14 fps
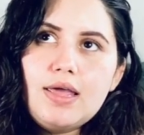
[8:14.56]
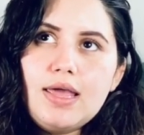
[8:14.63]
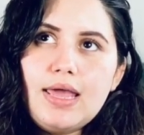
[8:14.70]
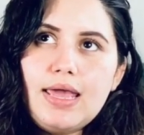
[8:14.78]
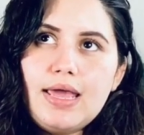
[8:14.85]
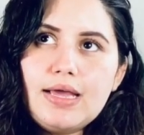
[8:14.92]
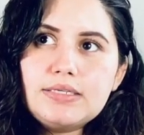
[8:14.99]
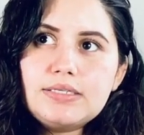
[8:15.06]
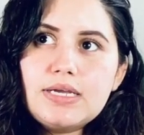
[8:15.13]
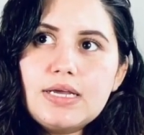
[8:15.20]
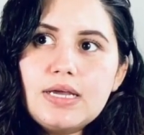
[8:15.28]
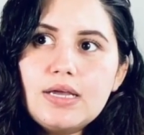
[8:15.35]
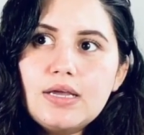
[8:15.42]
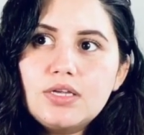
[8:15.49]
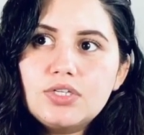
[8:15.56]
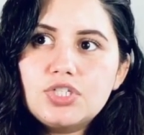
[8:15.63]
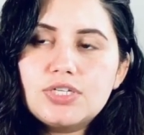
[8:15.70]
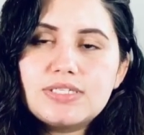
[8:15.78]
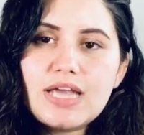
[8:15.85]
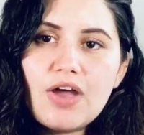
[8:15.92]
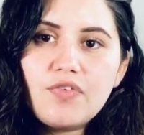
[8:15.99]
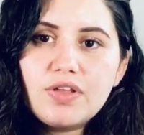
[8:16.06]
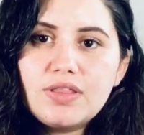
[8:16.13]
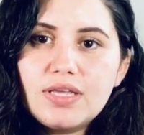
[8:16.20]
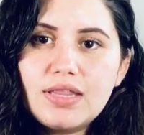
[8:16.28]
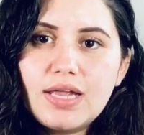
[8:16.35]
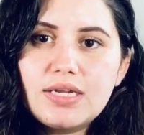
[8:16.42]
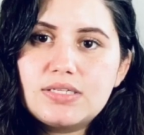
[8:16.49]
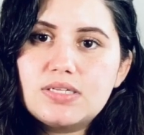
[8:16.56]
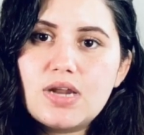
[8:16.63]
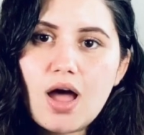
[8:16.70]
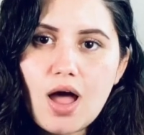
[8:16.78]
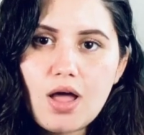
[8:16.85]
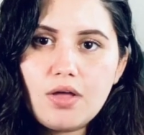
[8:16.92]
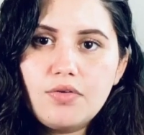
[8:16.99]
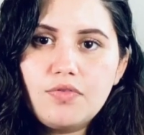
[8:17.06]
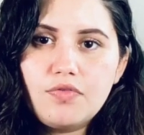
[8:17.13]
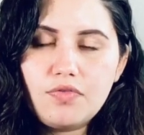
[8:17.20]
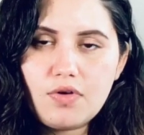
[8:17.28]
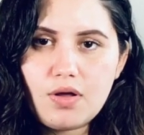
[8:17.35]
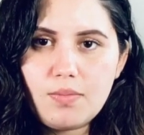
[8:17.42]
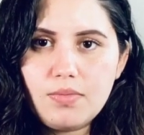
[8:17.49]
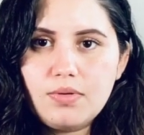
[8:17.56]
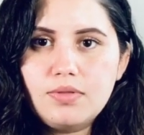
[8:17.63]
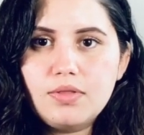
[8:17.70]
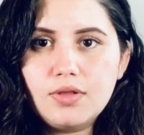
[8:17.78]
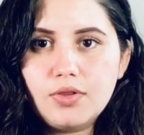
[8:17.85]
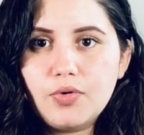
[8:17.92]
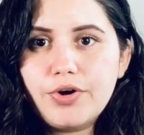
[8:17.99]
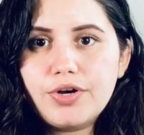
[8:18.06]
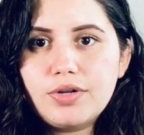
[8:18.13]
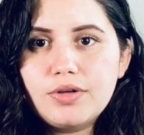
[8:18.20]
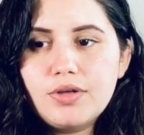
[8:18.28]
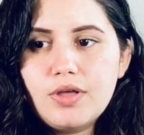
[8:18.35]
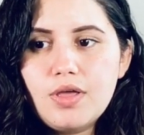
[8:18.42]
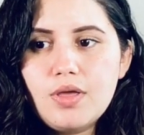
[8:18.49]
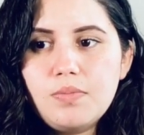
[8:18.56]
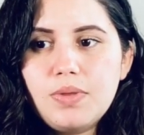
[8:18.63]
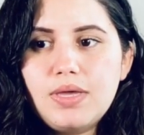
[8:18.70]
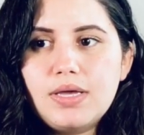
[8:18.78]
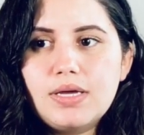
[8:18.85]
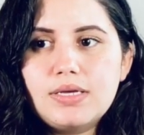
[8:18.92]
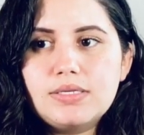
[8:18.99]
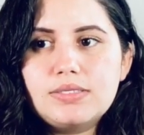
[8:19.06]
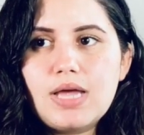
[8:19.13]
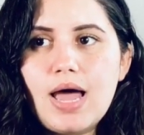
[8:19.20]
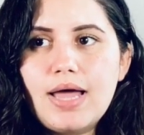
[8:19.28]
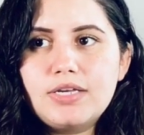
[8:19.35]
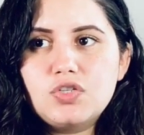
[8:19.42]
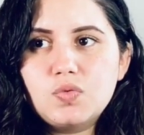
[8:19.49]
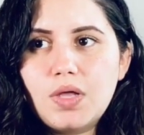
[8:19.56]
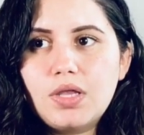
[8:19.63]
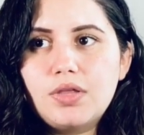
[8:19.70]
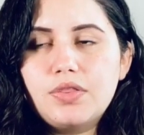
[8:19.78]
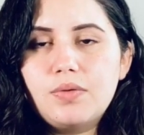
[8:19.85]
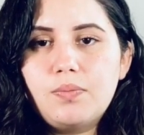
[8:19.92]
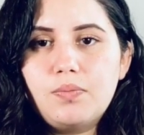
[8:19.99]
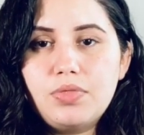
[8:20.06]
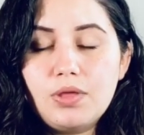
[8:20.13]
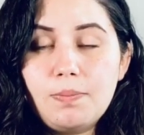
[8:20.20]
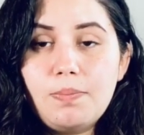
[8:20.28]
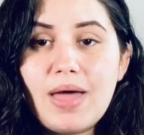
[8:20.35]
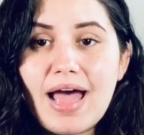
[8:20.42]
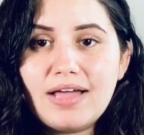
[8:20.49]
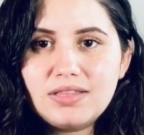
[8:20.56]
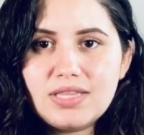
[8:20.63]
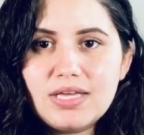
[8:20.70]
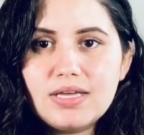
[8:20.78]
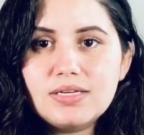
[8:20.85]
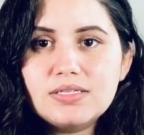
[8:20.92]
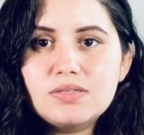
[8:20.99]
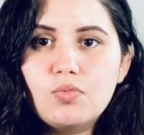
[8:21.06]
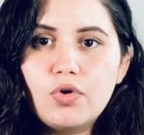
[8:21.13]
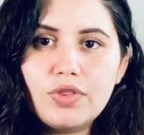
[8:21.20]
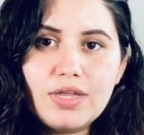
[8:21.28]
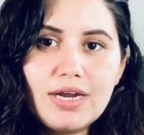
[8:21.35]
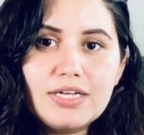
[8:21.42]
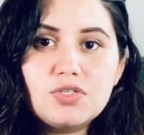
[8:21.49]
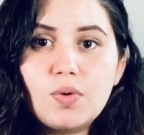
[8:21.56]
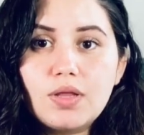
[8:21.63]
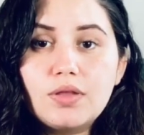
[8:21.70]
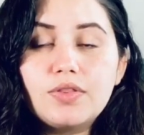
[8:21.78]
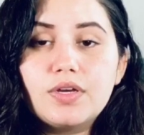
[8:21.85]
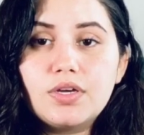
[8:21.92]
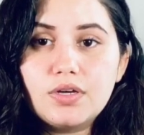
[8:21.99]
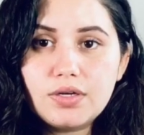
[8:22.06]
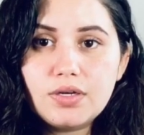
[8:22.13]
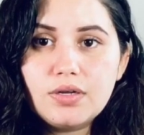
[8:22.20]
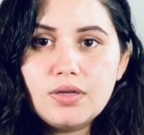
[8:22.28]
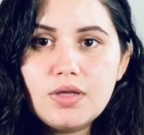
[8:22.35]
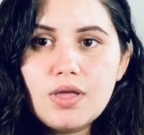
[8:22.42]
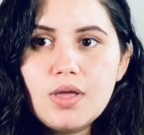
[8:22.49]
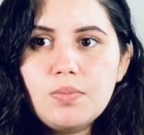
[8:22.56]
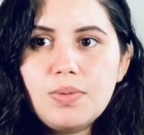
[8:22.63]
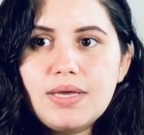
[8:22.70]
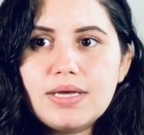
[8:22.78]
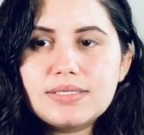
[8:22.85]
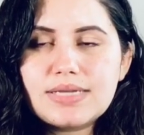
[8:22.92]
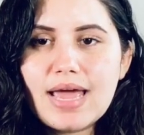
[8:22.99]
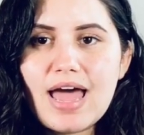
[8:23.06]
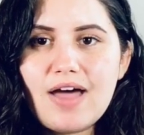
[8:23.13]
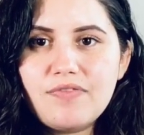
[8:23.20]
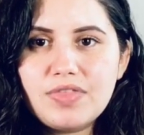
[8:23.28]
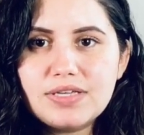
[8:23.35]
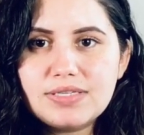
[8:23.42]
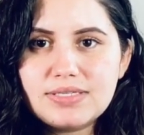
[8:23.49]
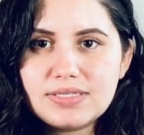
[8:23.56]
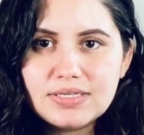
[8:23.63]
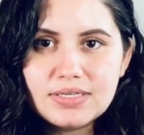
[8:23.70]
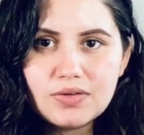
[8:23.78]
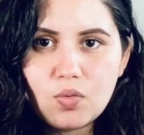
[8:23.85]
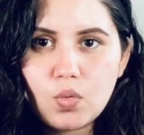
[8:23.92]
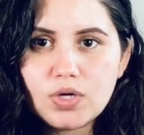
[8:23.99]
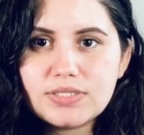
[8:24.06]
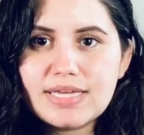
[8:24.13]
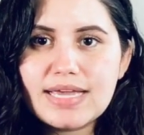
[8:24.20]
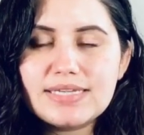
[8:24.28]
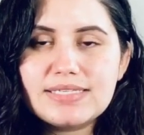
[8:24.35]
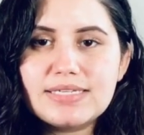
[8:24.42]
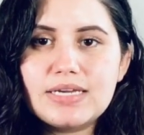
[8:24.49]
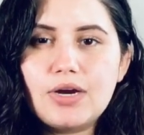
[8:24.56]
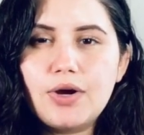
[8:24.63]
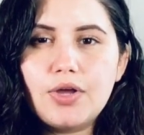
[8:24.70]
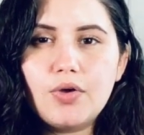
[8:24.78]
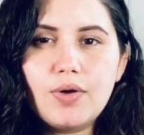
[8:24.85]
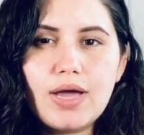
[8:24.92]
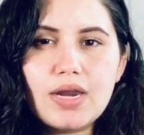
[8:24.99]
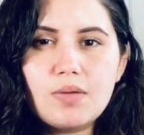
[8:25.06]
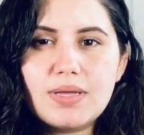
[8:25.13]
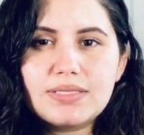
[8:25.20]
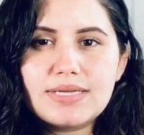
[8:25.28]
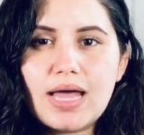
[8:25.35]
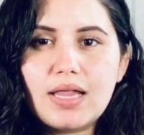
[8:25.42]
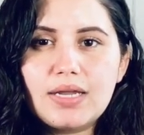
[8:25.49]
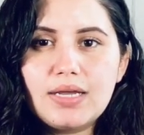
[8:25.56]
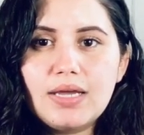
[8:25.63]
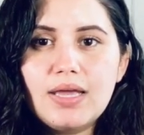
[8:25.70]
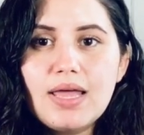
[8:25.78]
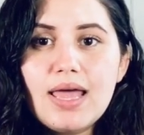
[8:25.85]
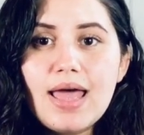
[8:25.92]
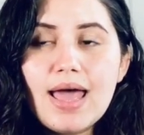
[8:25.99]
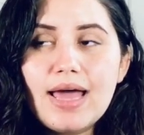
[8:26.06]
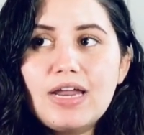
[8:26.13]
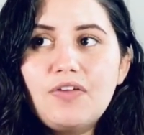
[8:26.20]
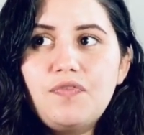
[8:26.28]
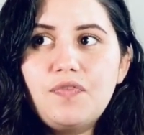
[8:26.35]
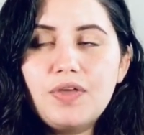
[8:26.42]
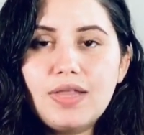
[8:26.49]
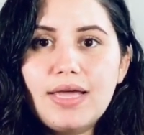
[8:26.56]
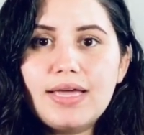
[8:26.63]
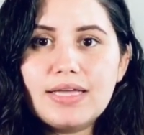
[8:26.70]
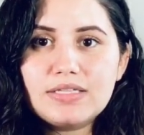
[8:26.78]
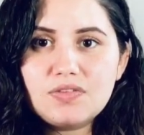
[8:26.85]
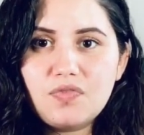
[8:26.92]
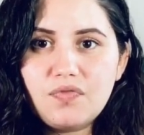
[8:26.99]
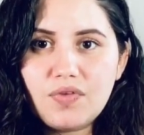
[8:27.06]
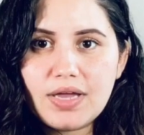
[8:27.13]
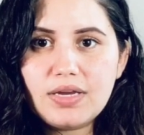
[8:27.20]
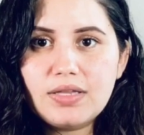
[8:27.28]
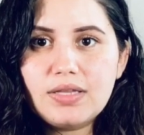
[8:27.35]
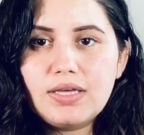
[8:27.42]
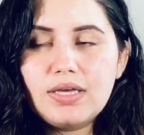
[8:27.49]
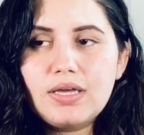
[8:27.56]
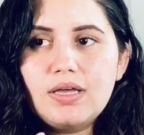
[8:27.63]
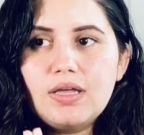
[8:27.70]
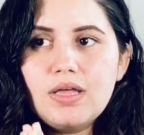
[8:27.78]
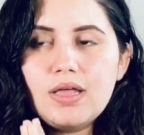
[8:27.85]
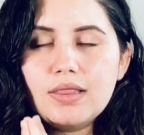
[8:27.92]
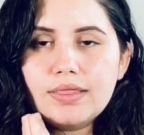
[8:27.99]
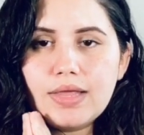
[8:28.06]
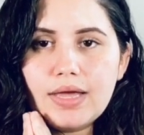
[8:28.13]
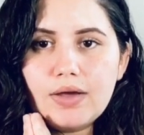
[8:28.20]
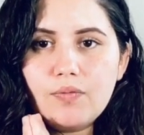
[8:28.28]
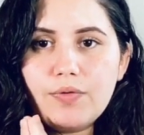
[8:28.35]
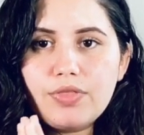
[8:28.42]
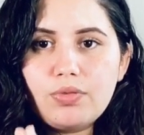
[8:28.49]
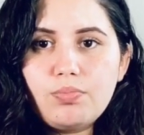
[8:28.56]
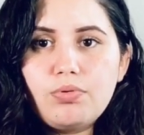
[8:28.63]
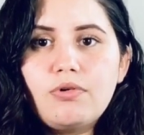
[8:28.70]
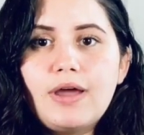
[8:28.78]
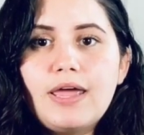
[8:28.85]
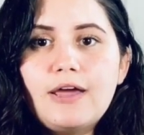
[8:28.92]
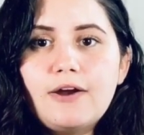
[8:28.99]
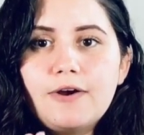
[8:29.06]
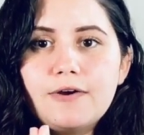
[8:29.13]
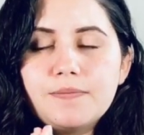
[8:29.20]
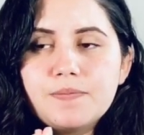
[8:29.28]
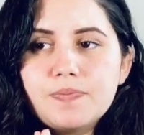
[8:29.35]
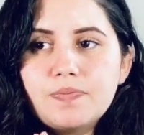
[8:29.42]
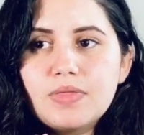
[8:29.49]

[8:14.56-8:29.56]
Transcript: and just everything that is not from the Lord, because I dwell on the bad things more than I dwell on the good, because I have this worst case scenario kind of mentality. And I feel like it's finally, with prayer